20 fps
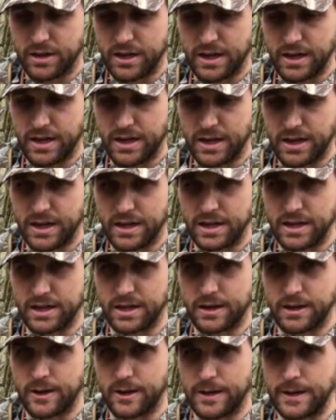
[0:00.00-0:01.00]
a
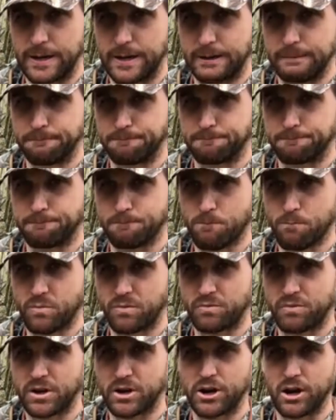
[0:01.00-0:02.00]

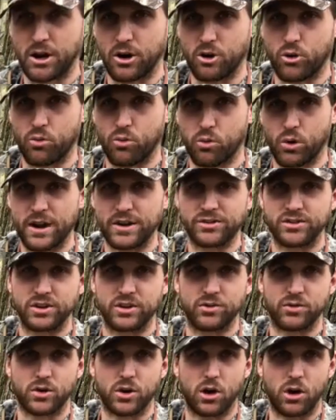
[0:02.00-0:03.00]
very
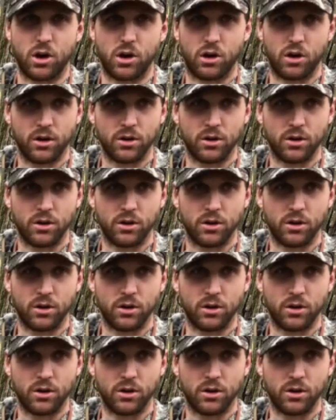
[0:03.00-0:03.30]
aggressive call.